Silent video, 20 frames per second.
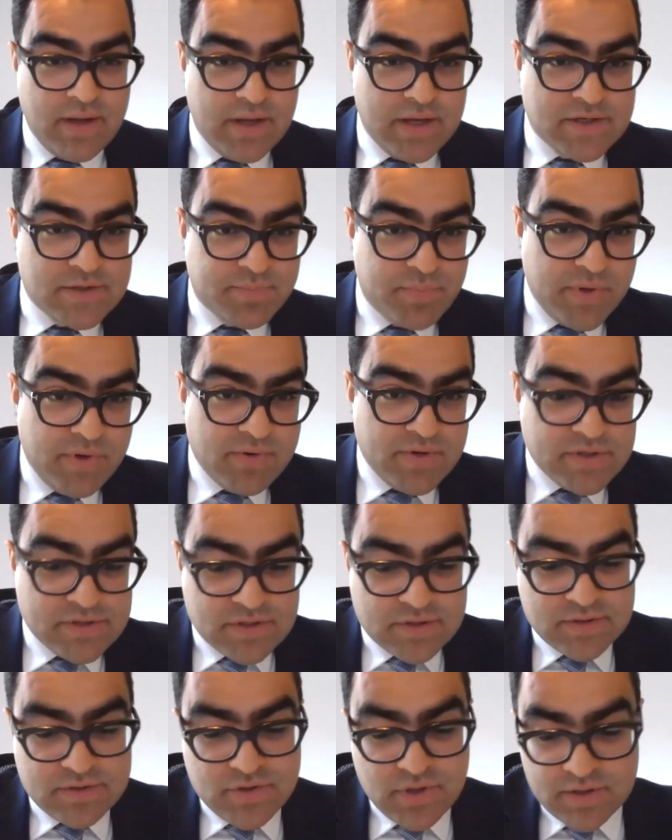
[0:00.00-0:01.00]

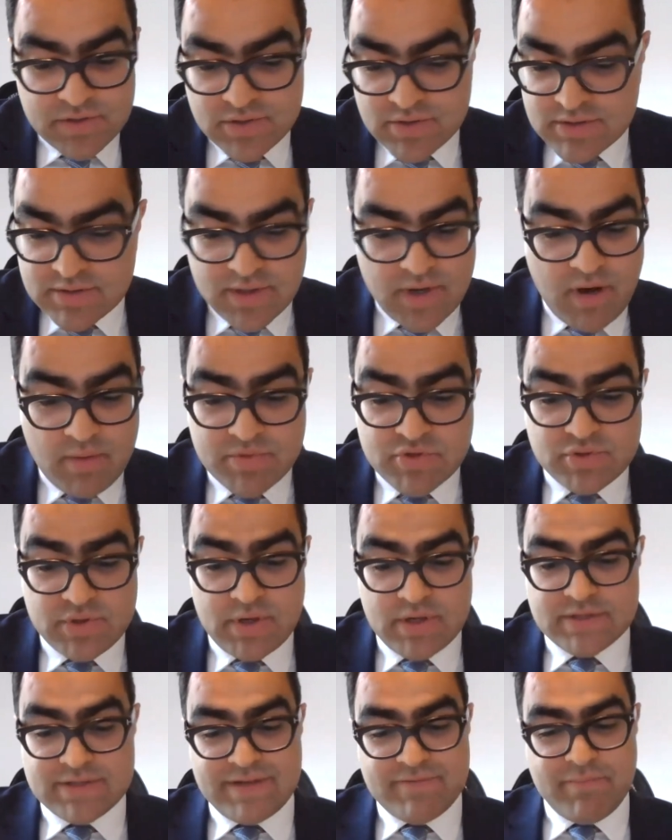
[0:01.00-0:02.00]
Experienced judges and
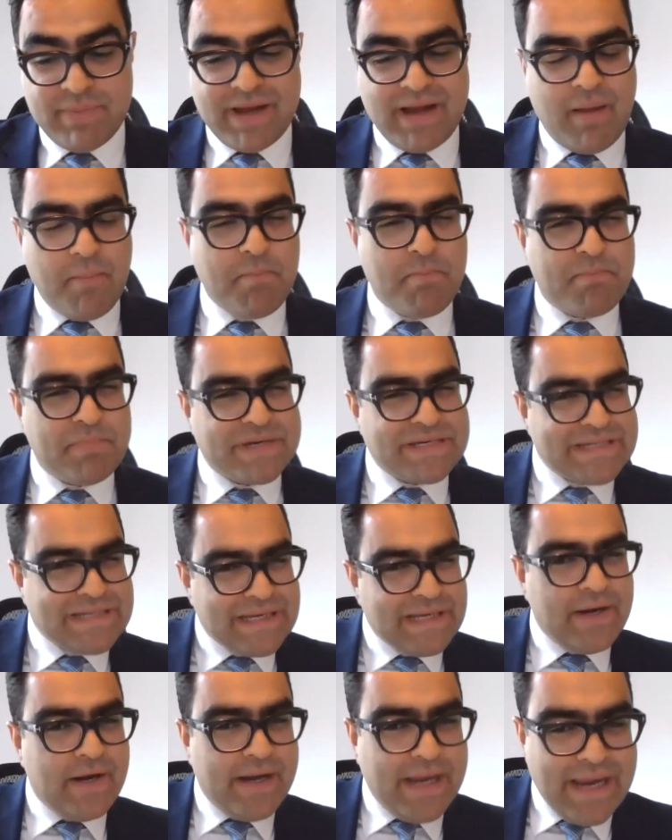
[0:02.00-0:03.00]
arbitrators have become
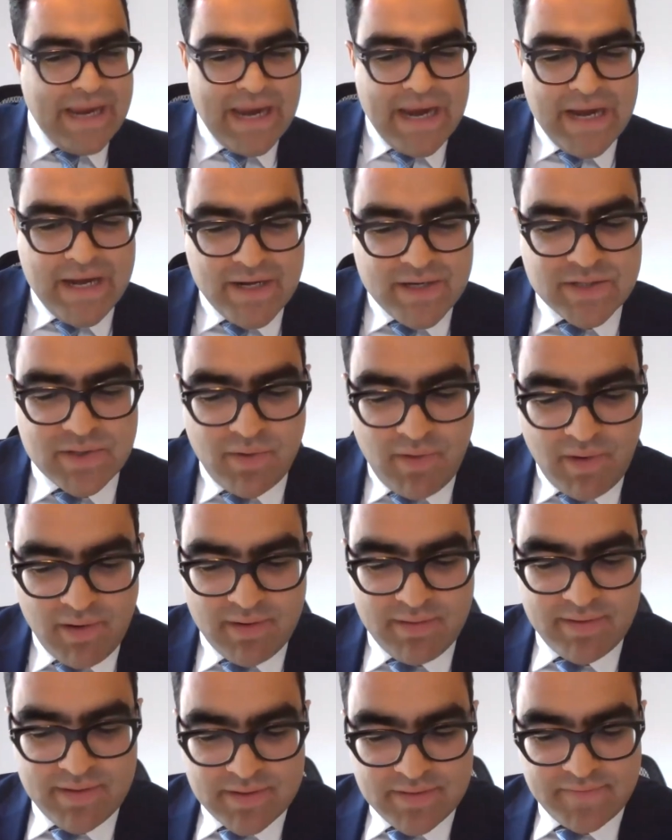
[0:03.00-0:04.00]
particularly
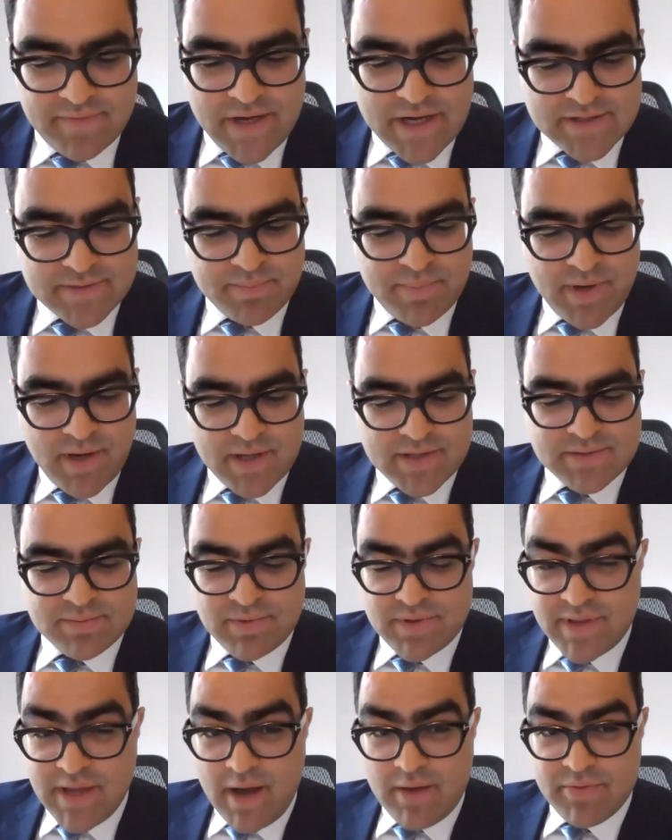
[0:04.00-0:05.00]
intolerant of experts
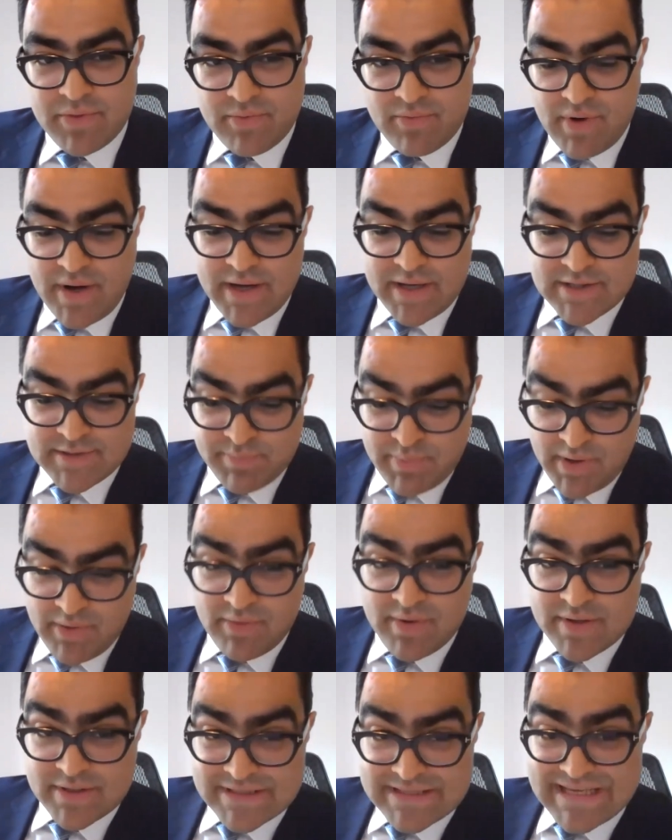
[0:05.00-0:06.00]
without the right
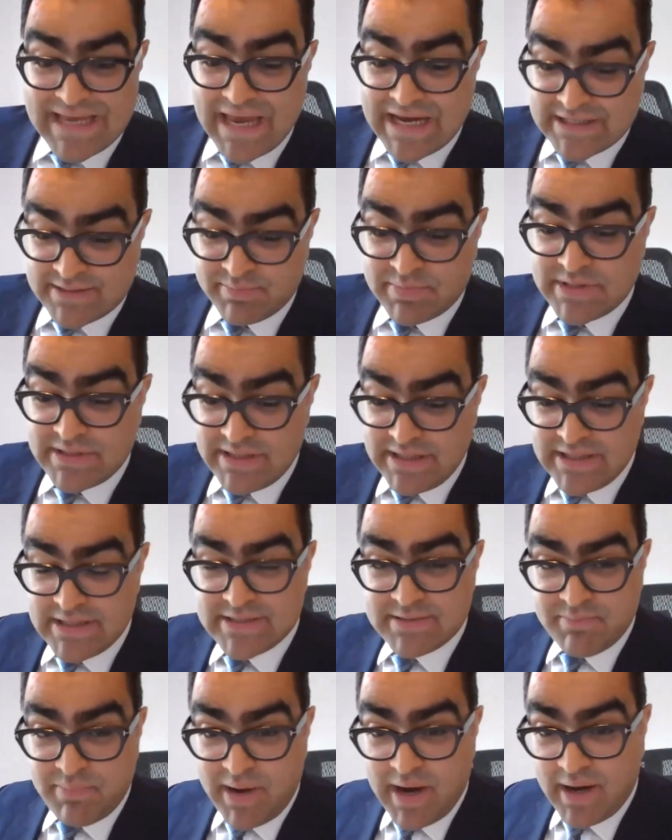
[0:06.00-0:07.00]
experience,
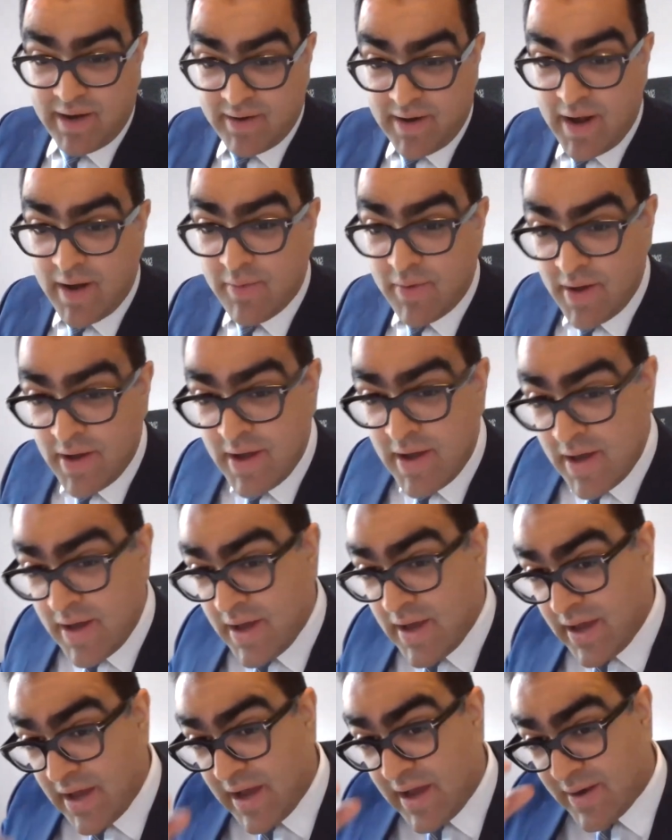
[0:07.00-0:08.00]
expertise, background,
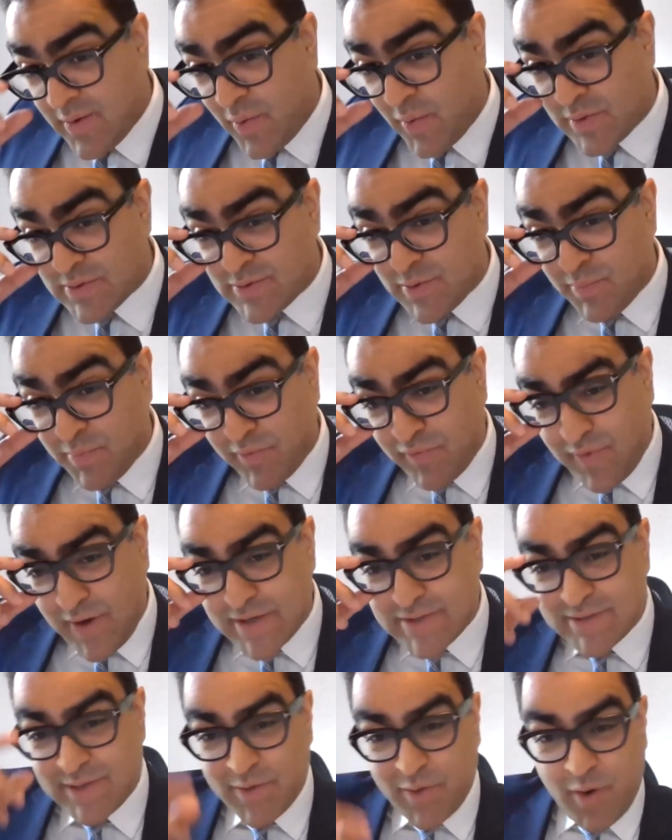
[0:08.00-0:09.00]
and also
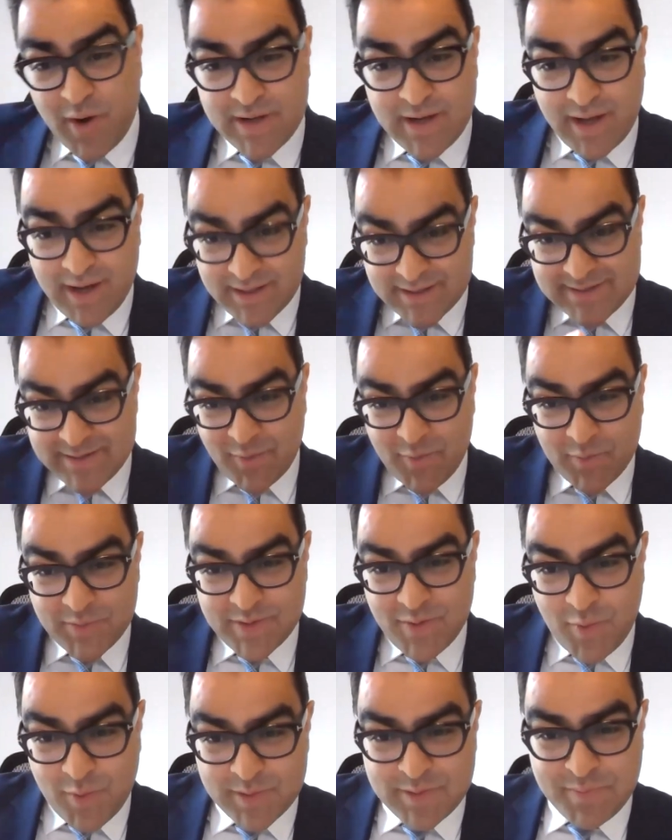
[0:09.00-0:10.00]
professional conduct,
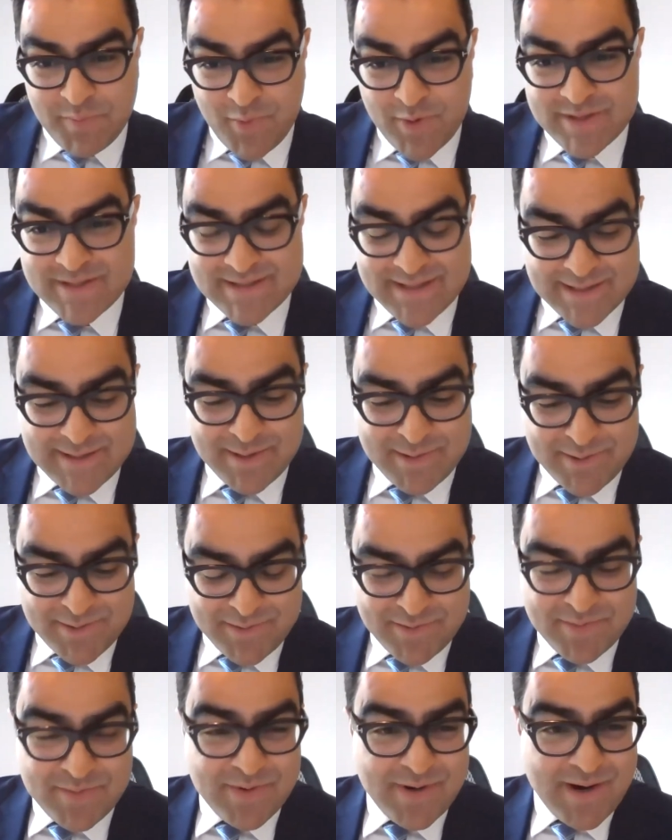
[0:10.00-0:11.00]
all the points that
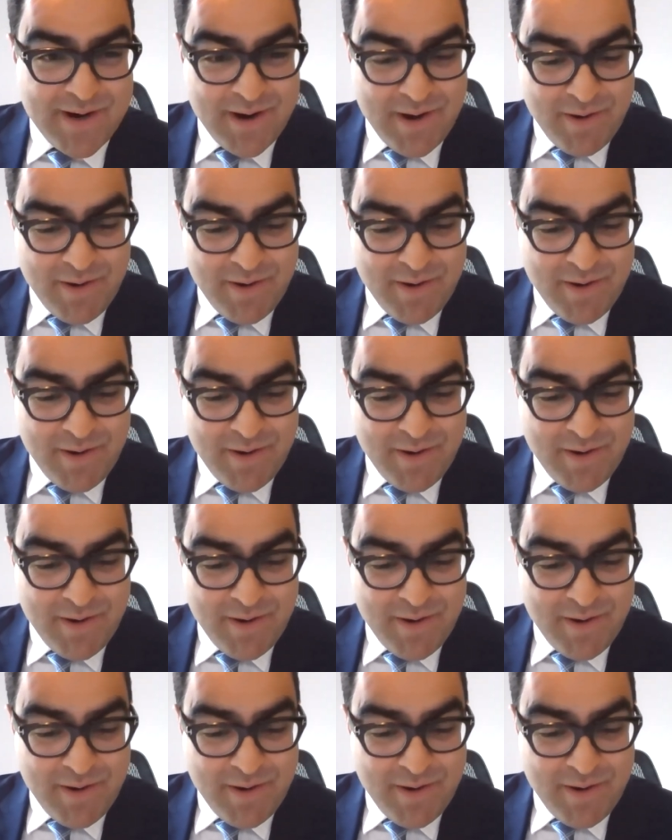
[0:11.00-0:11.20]
you